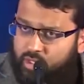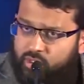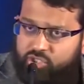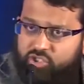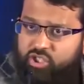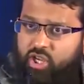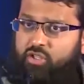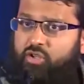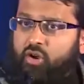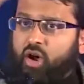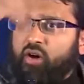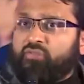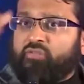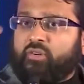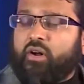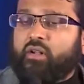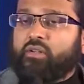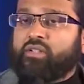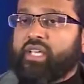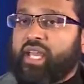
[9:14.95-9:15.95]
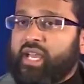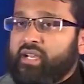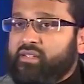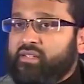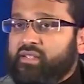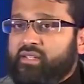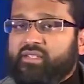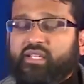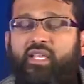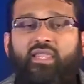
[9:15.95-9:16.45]
shut off all the
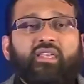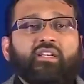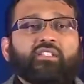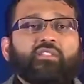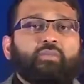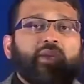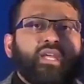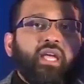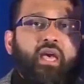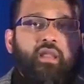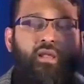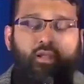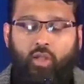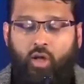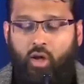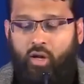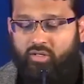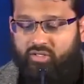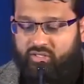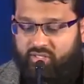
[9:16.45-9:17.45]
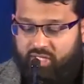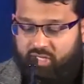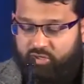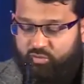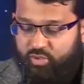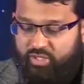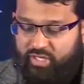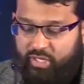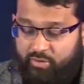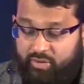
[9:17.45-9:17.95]
exits, and thus began a long
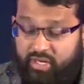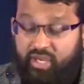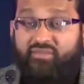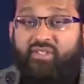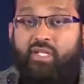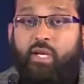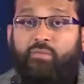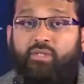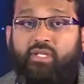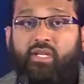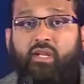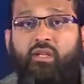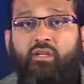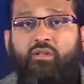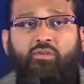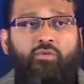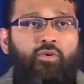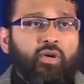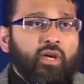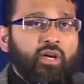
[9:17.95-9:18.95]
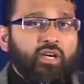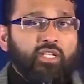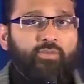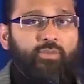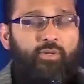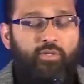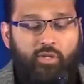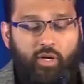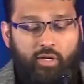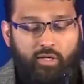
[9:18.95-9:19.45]
siege, which I don't have time to get into. It's
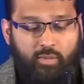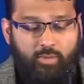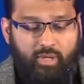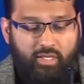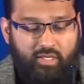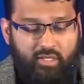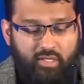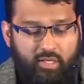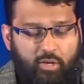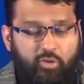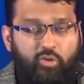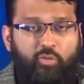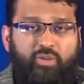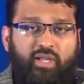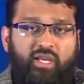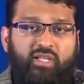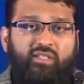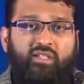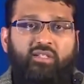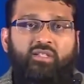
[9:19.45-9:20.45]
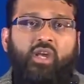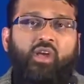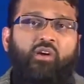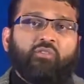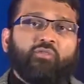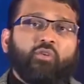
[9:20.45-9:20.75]
been documented in other places.